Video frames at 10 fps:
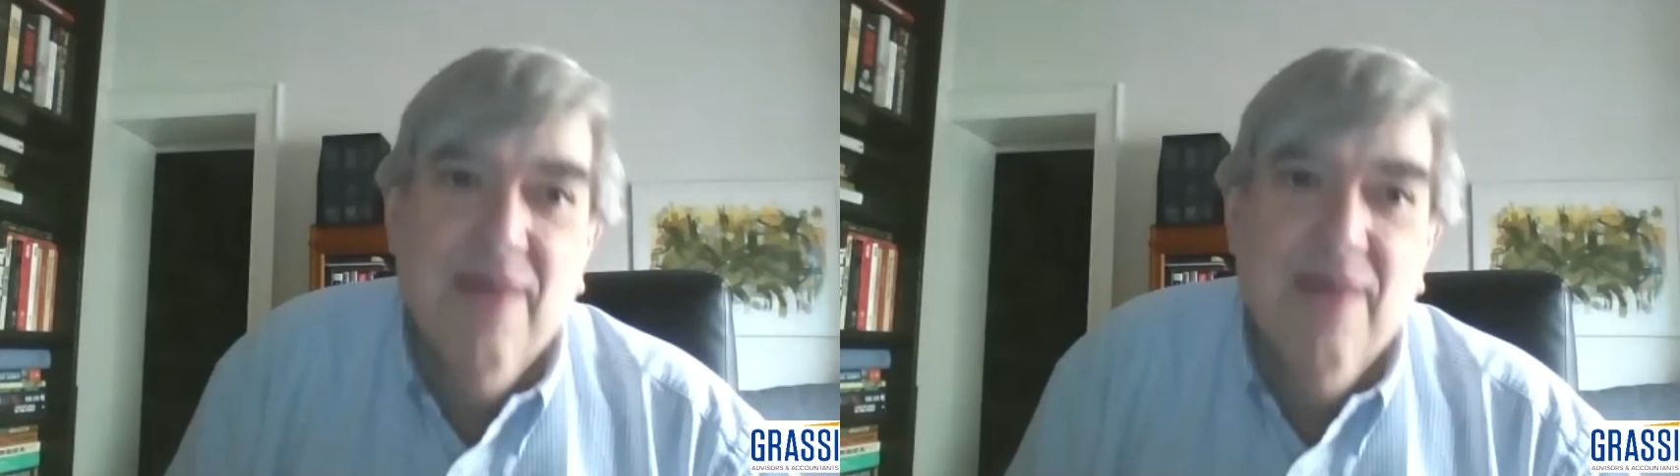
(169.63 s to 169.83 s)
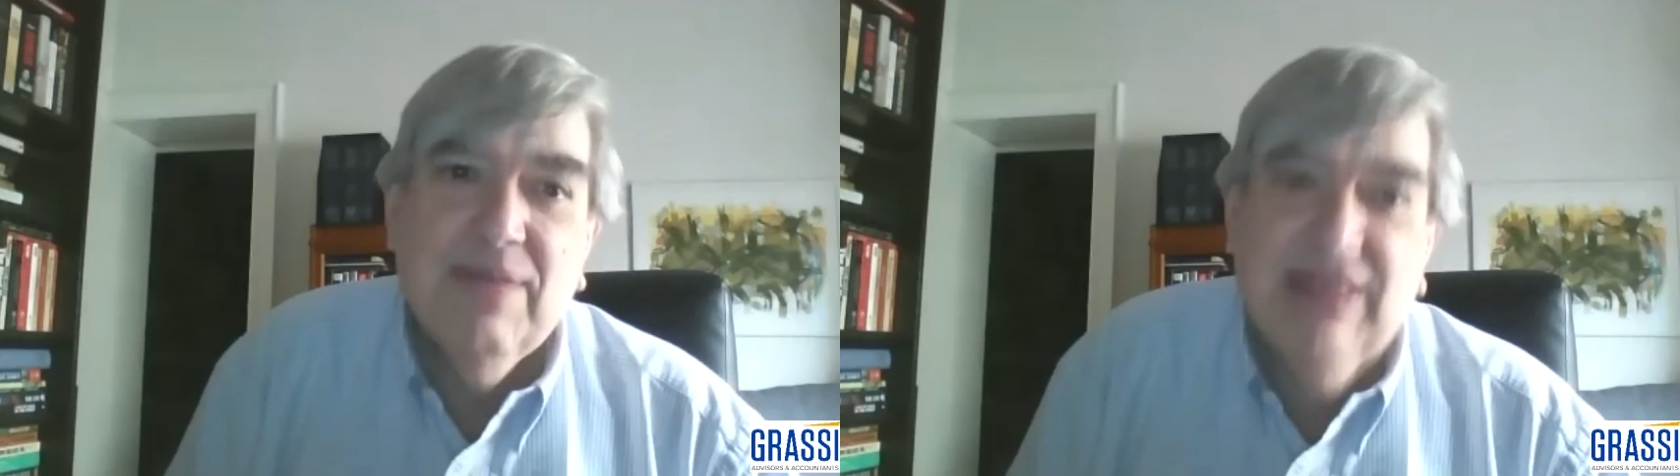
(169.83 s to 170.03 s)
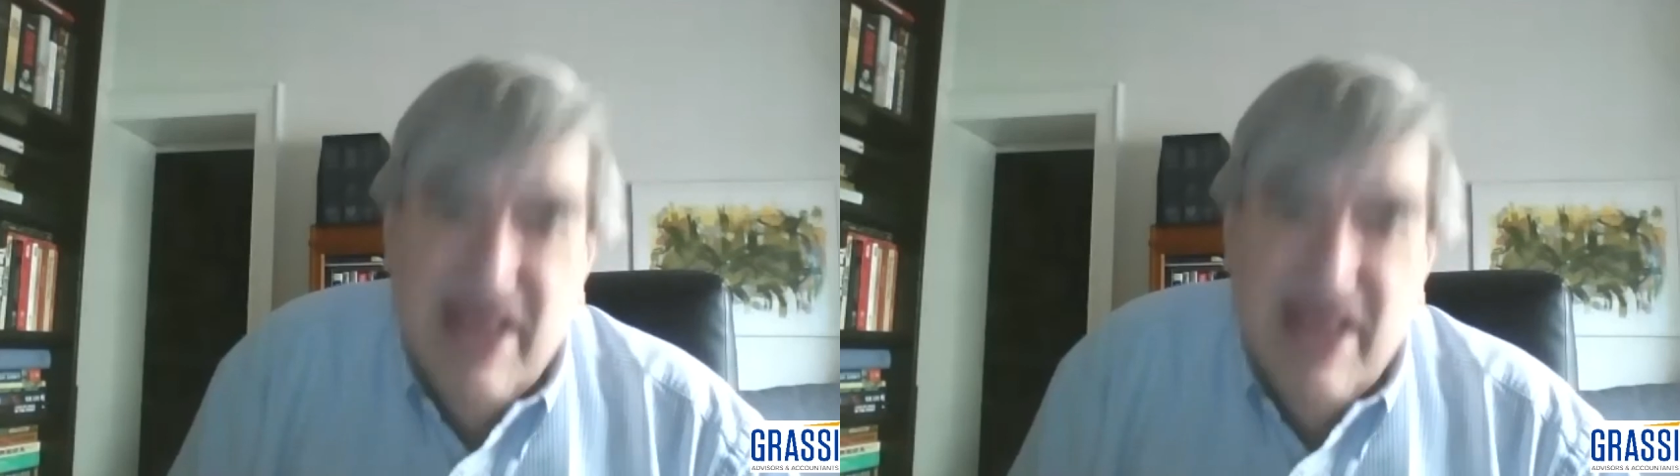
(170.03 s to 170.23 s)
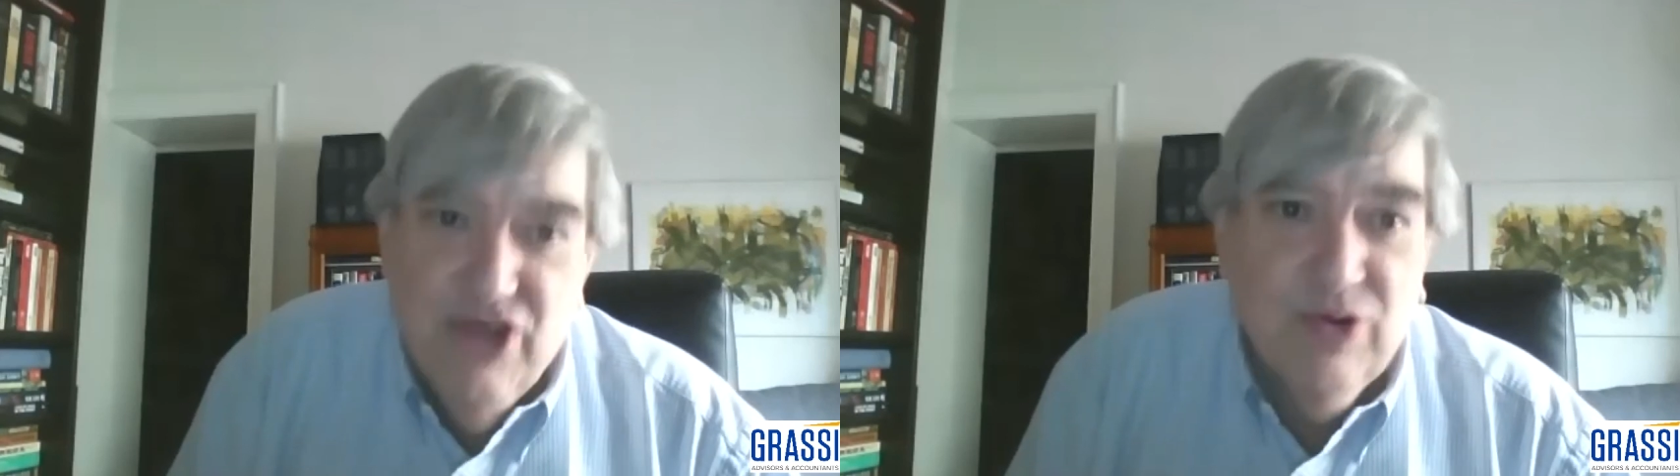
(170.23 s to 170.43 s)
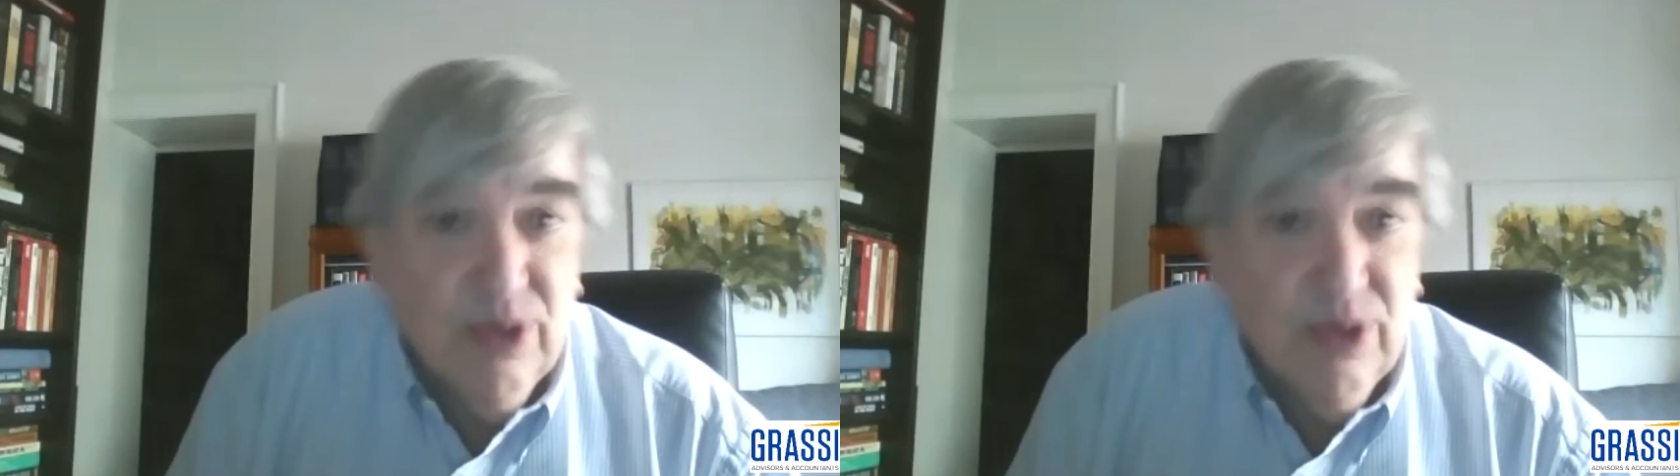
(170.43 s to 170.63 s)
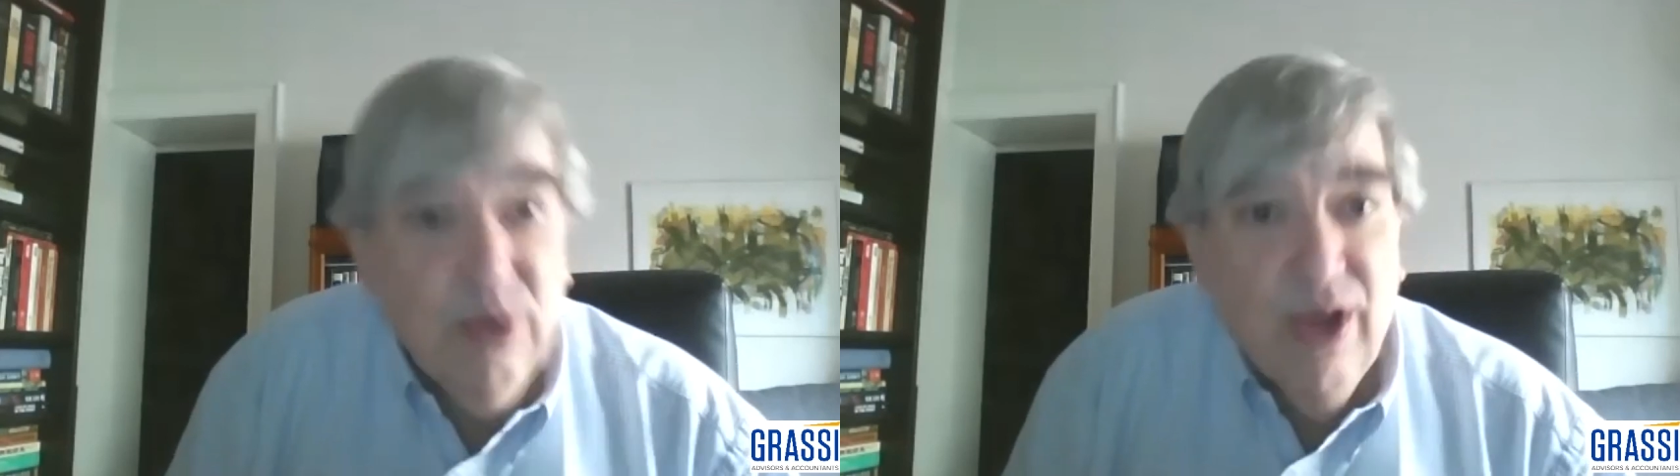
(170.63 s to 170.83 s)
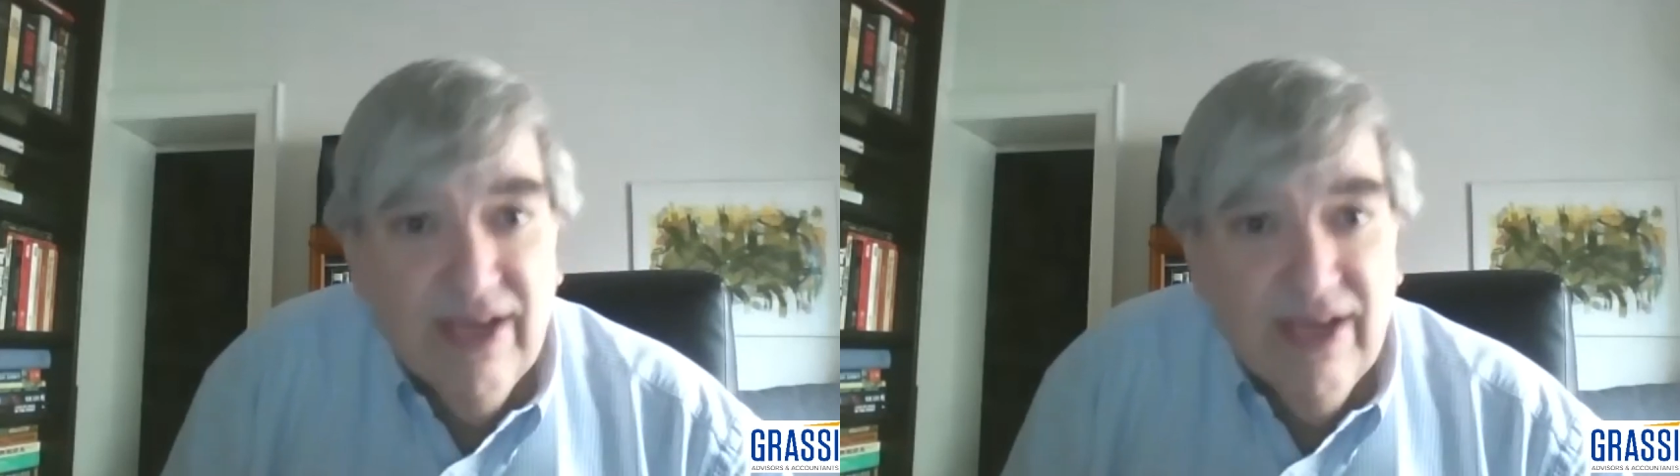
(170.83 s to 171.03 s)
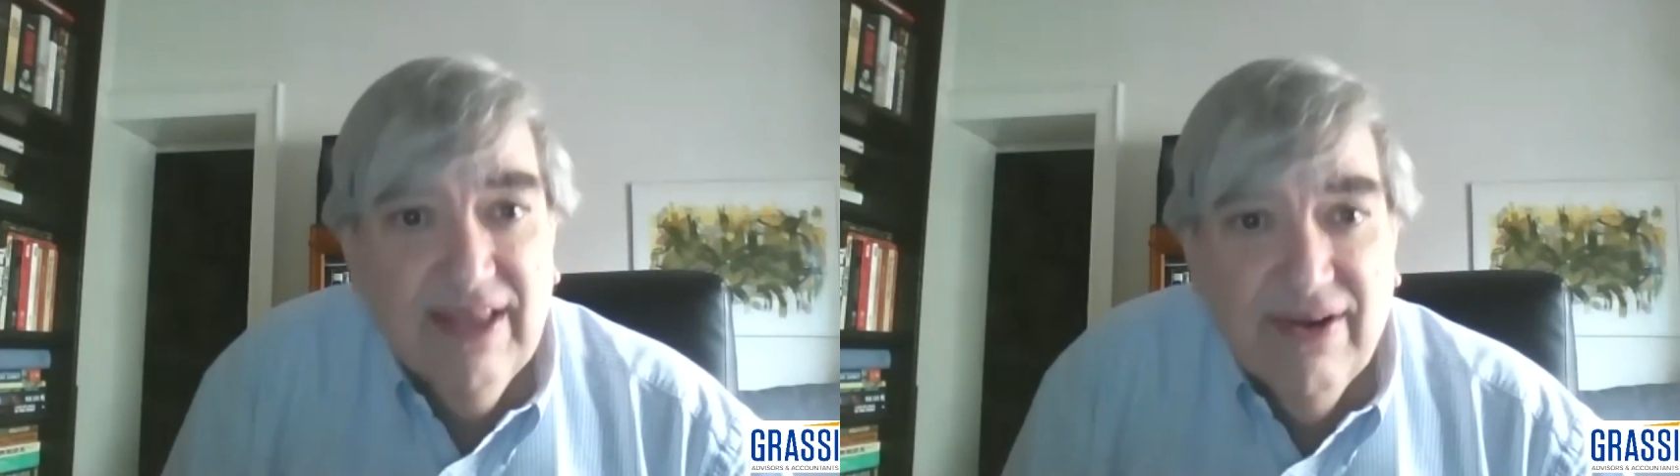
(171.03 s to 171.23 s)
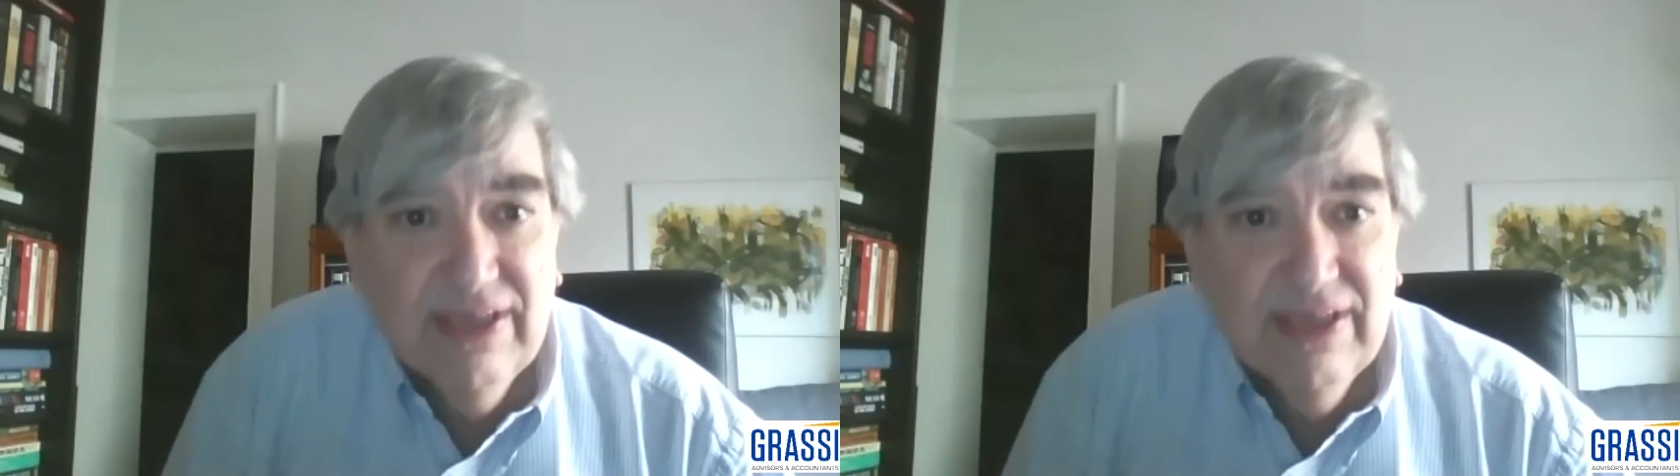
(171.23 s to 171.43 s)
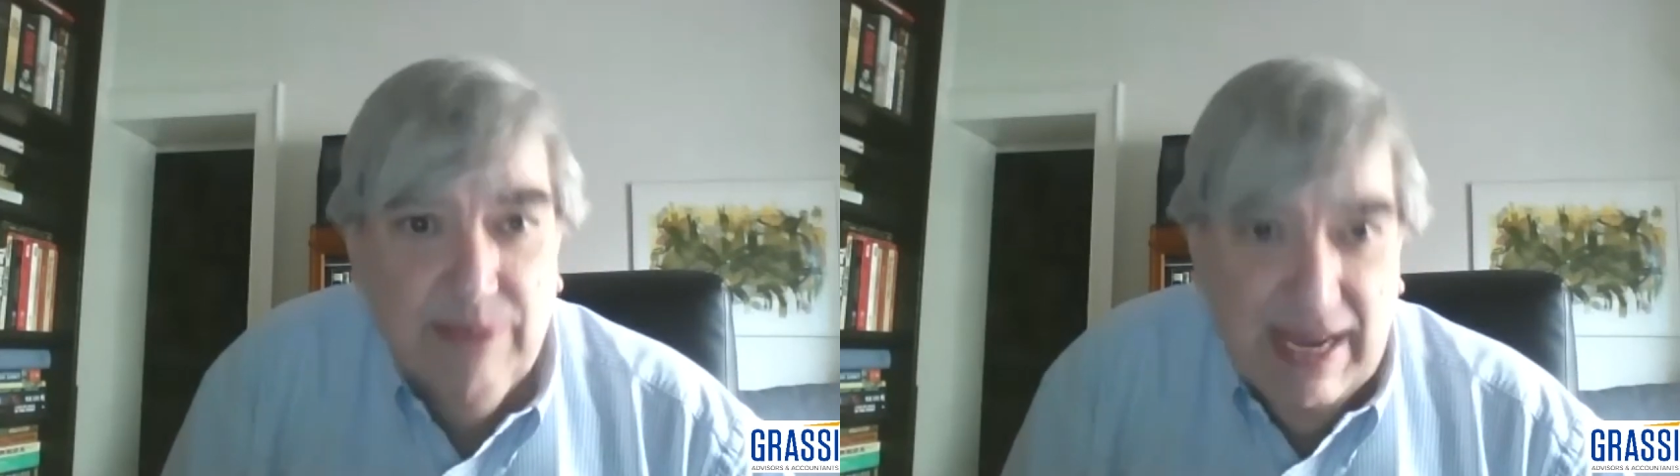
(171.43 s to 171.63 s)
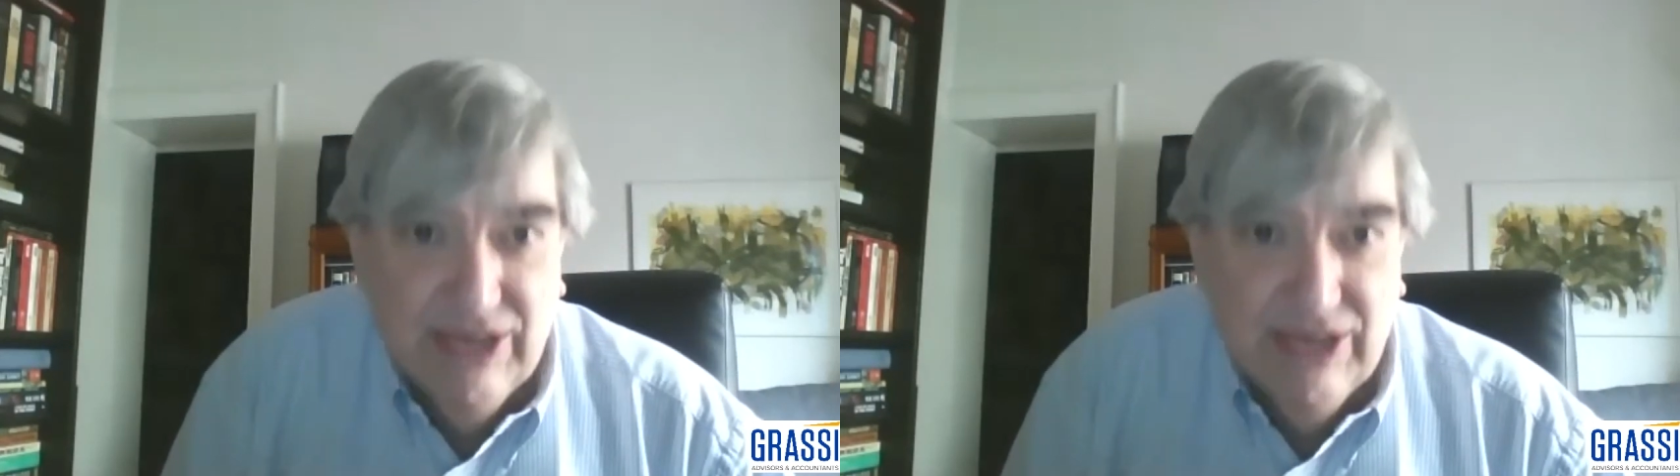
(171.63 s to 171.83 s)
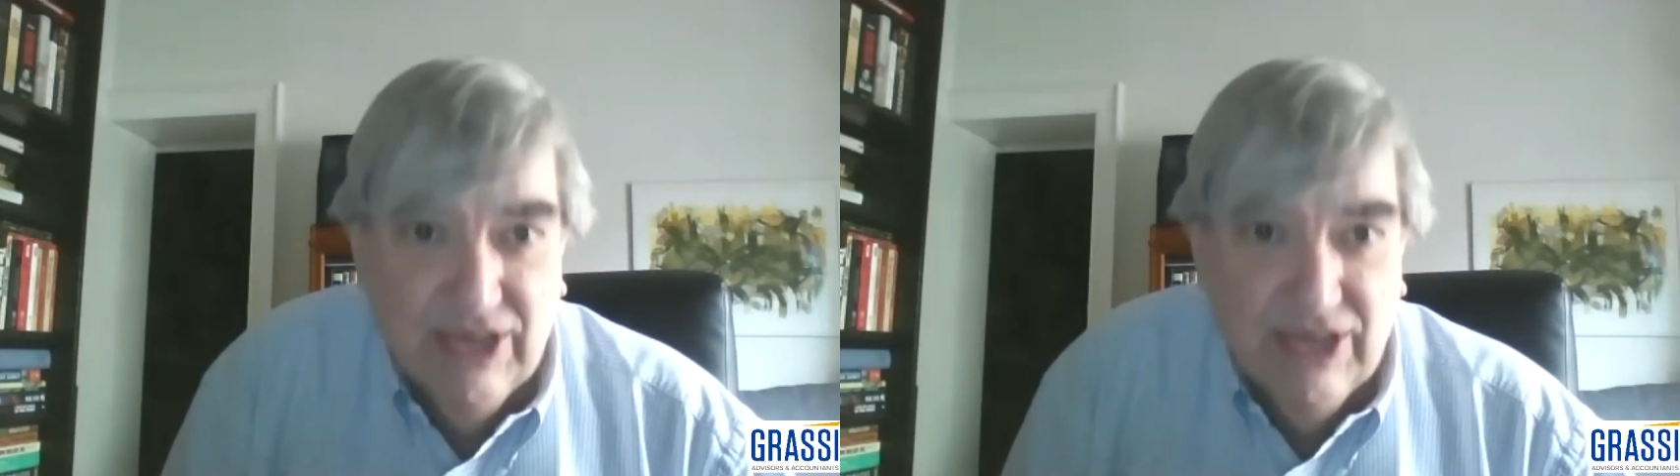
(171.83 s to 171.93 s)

But then you can look at their expansion